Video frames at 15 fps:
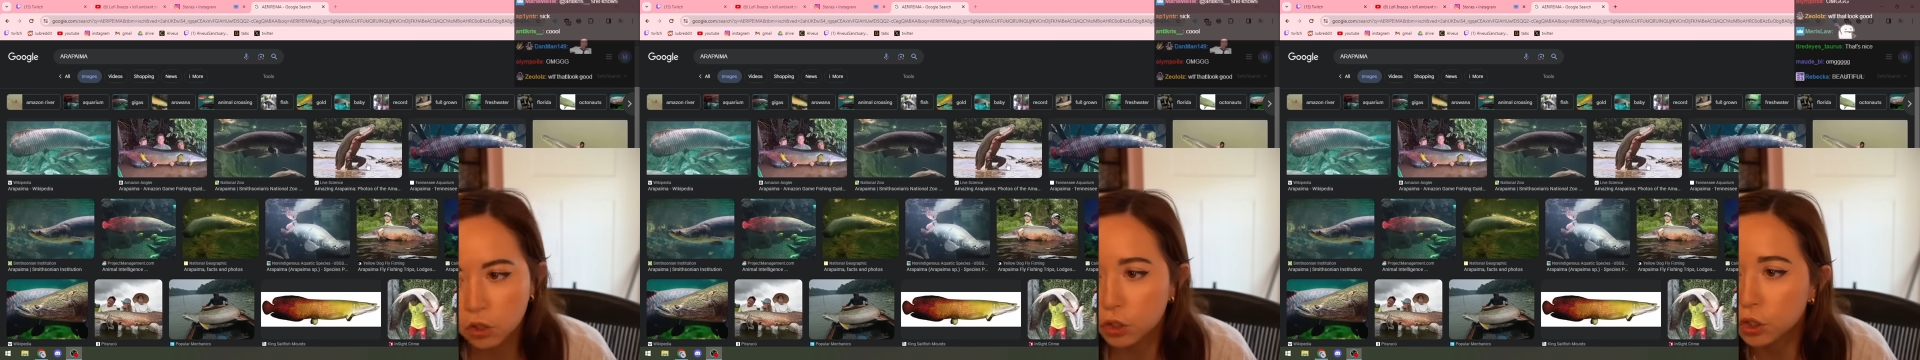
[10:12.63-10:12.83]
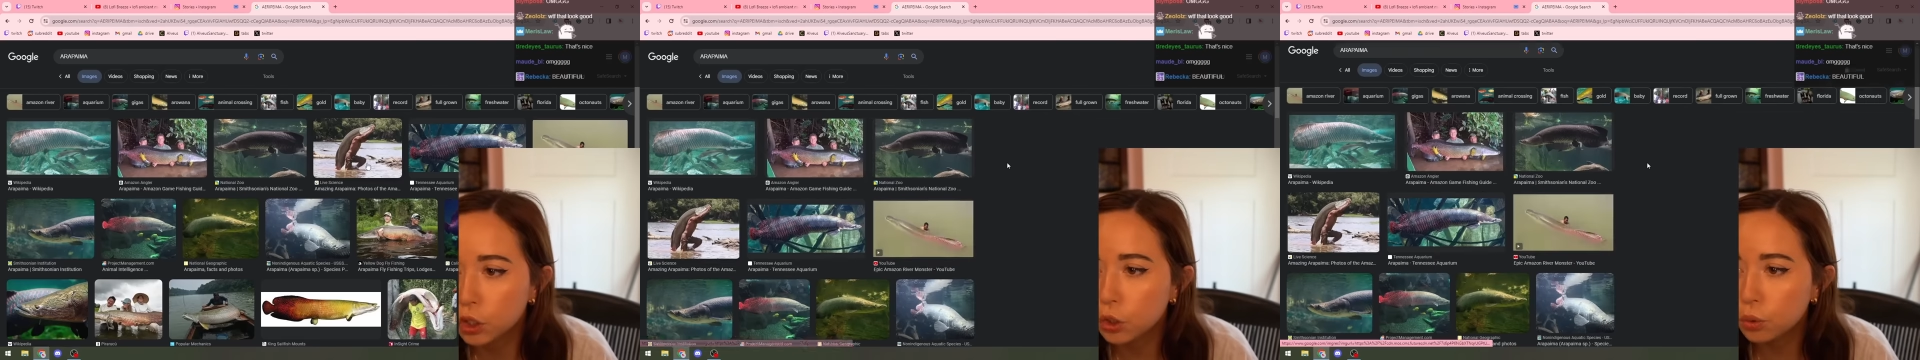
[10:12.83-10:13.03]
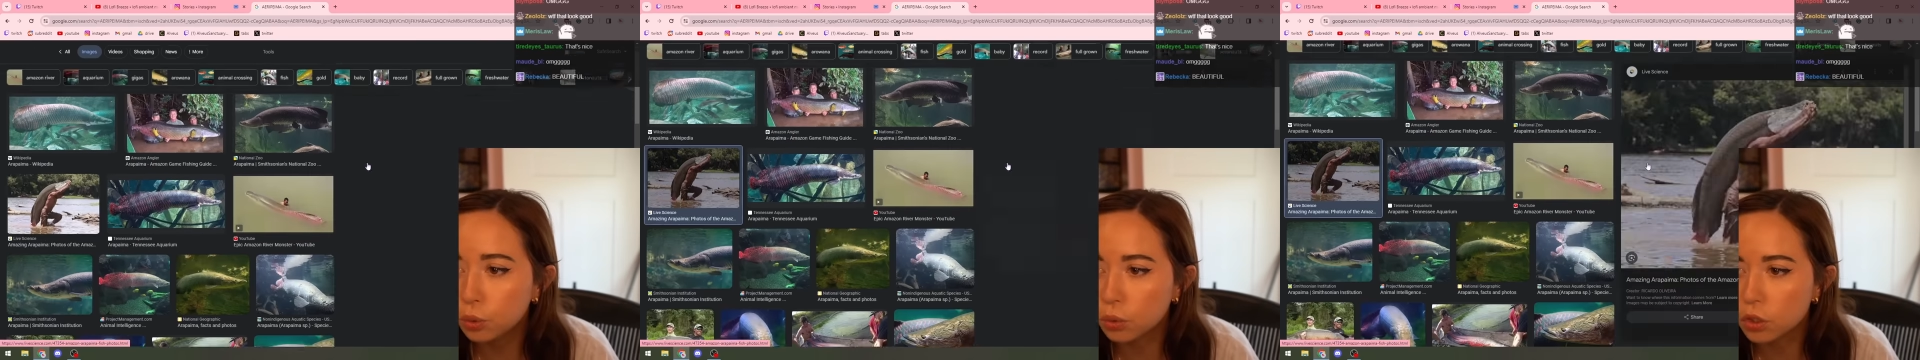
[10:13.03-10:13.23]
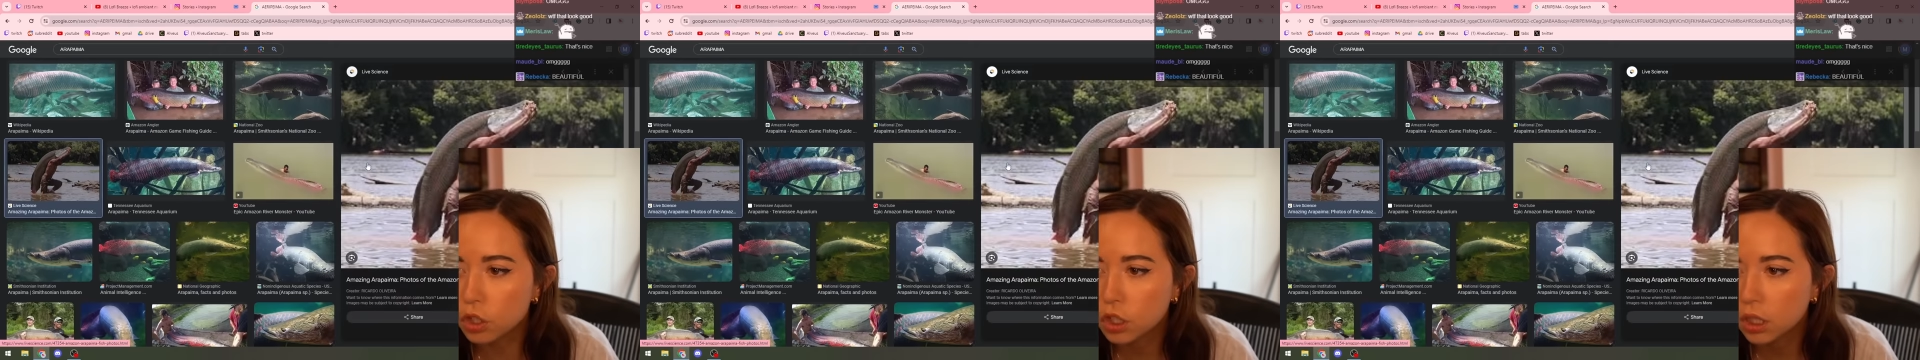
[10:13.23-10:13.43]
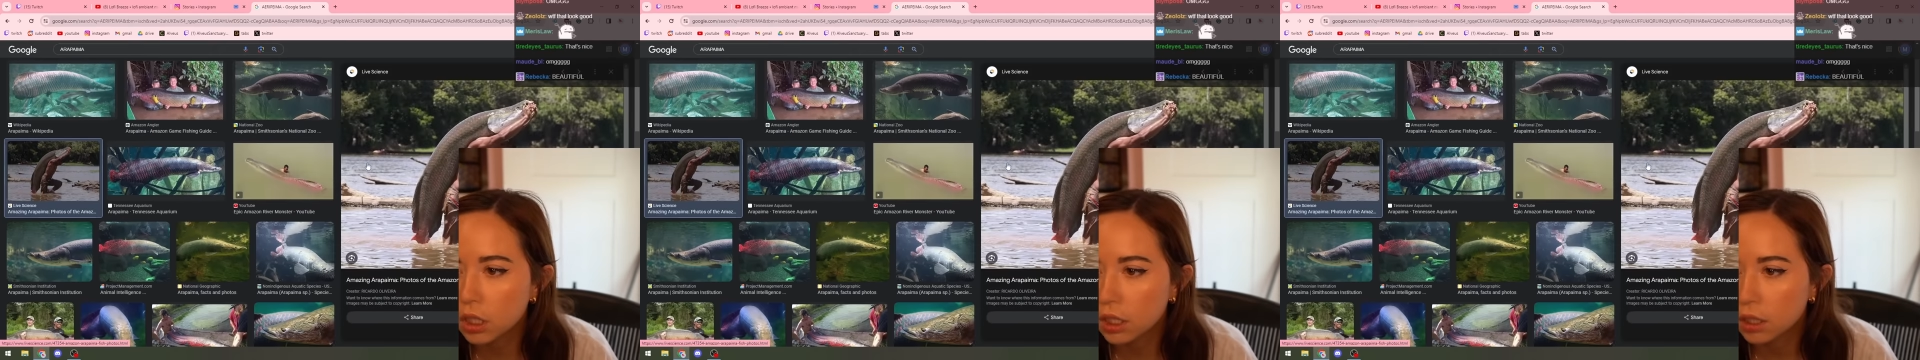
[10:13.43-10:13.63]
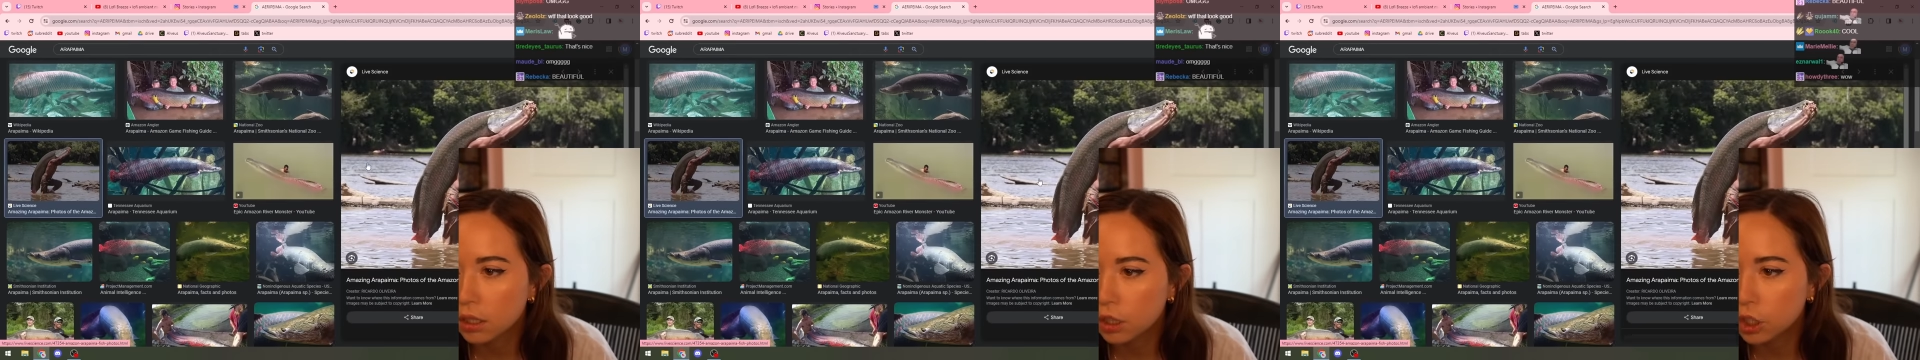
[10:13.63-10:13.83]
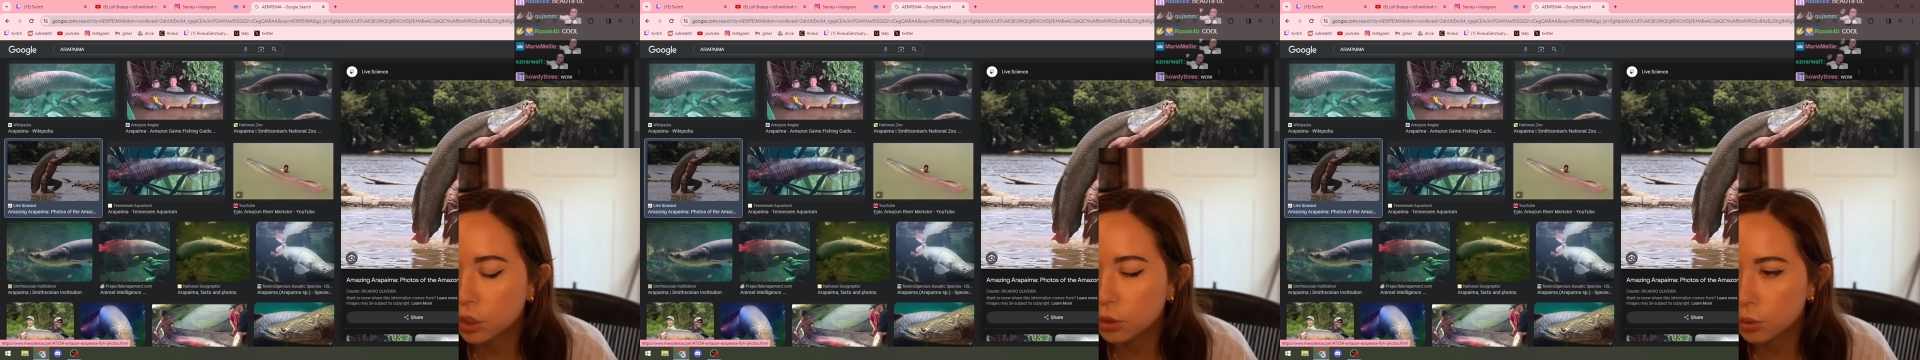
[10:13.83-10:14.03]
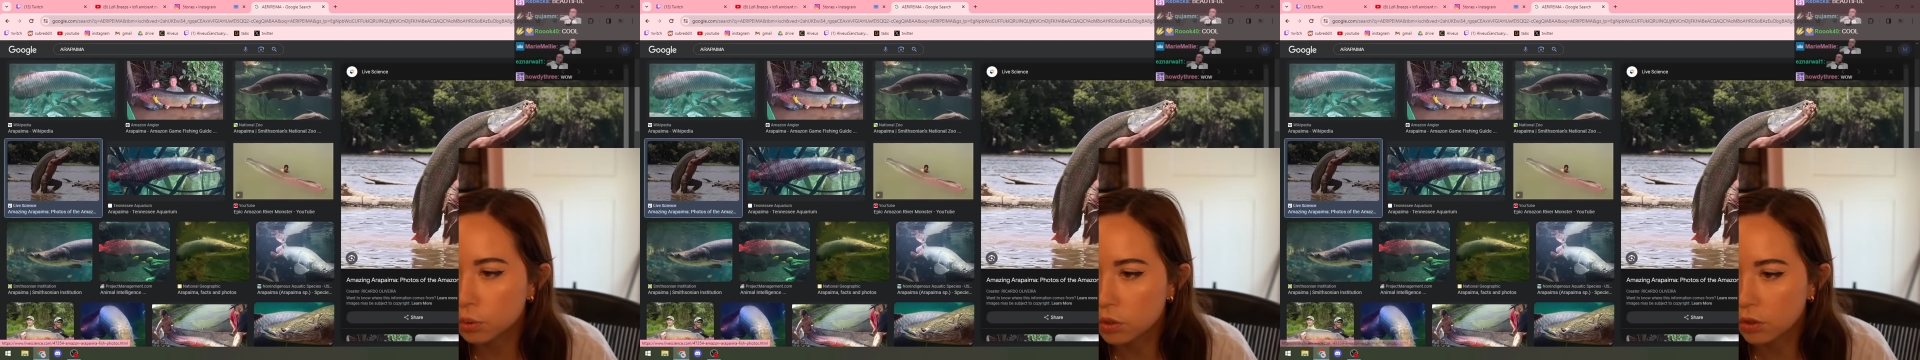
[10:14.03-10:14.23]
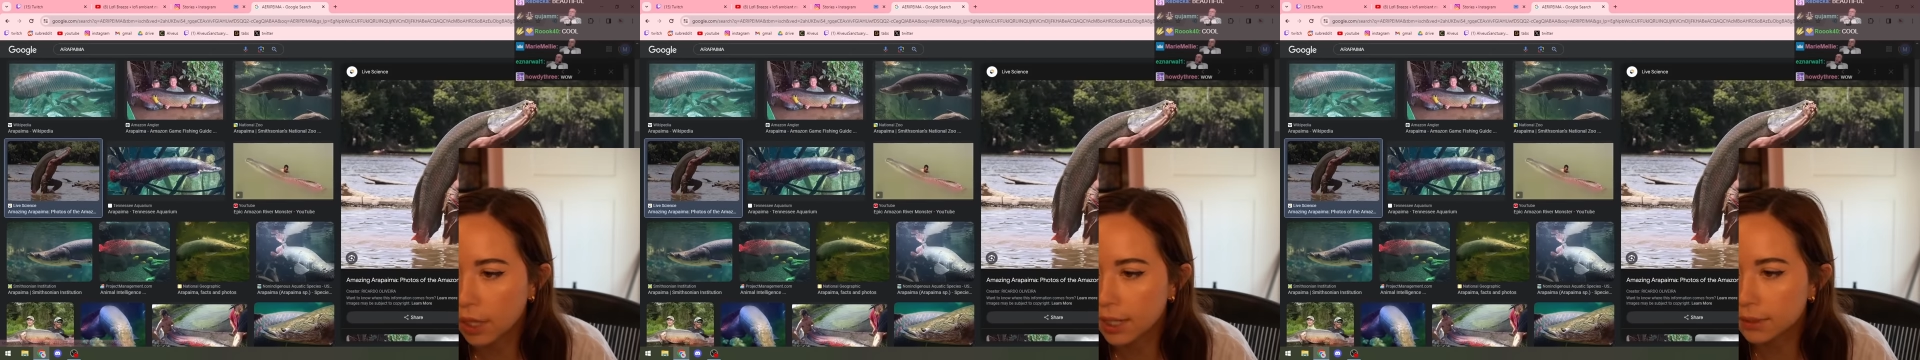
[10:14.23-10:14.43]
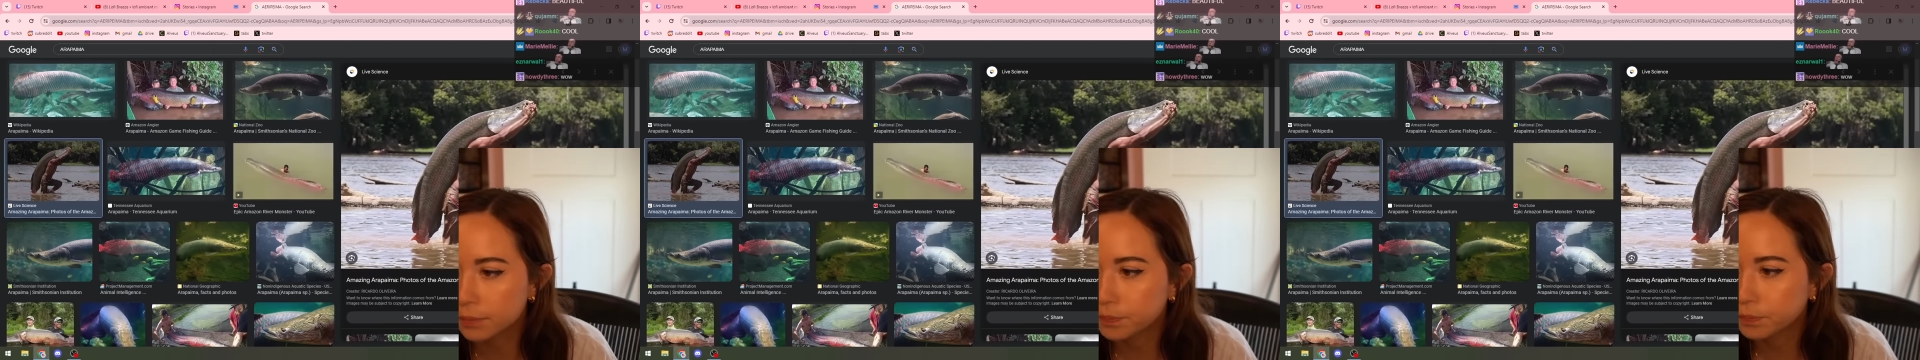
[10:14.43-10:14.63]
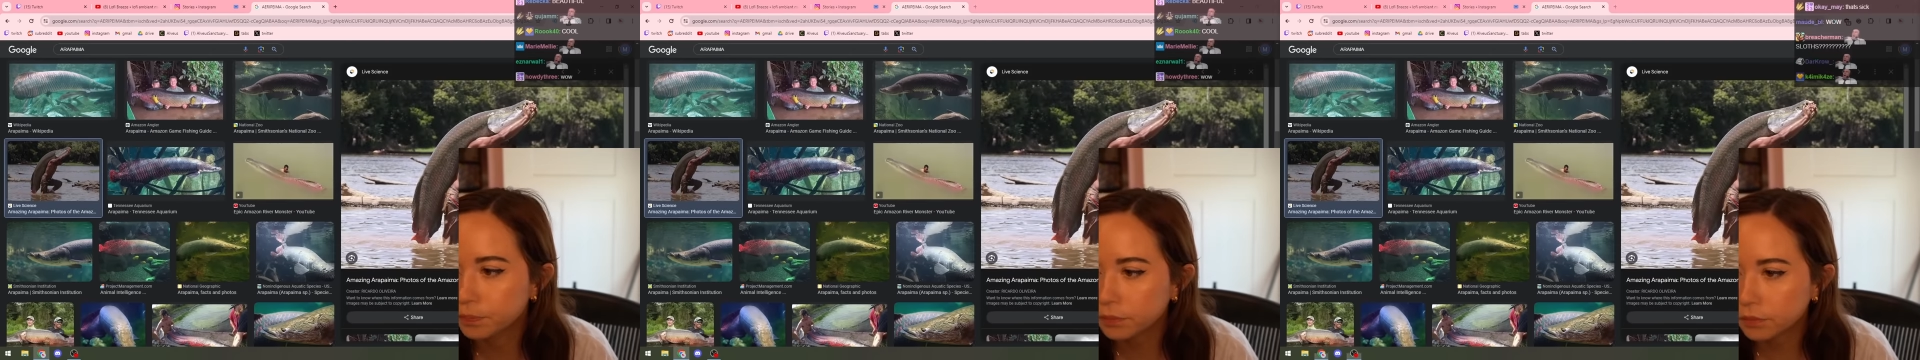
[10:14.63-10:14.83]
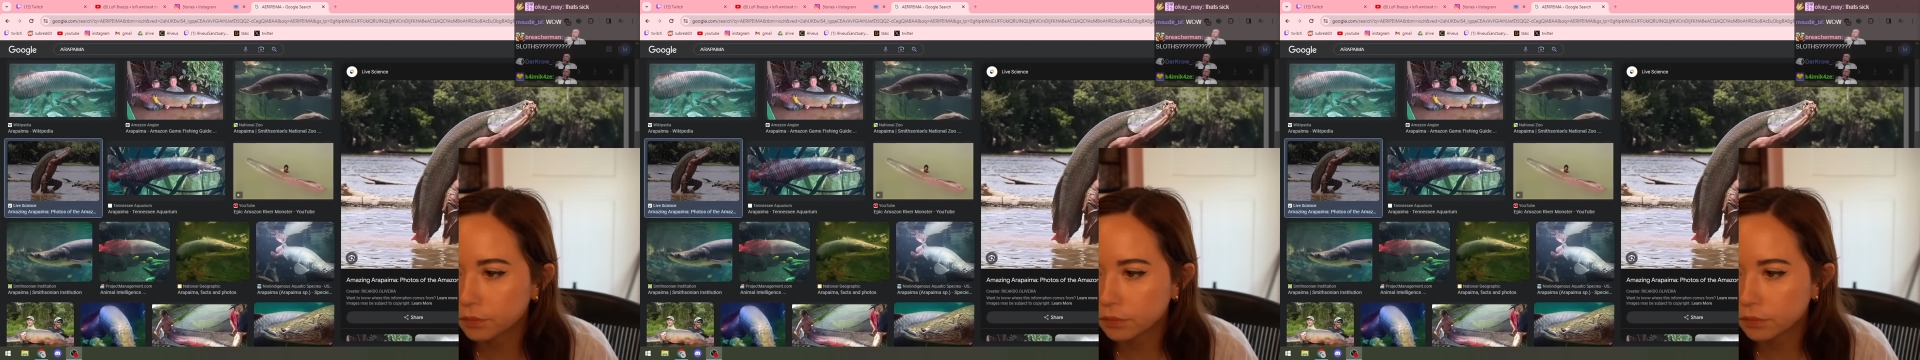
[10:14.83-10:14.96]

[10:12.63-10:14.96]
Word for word: They're huge, huge, right?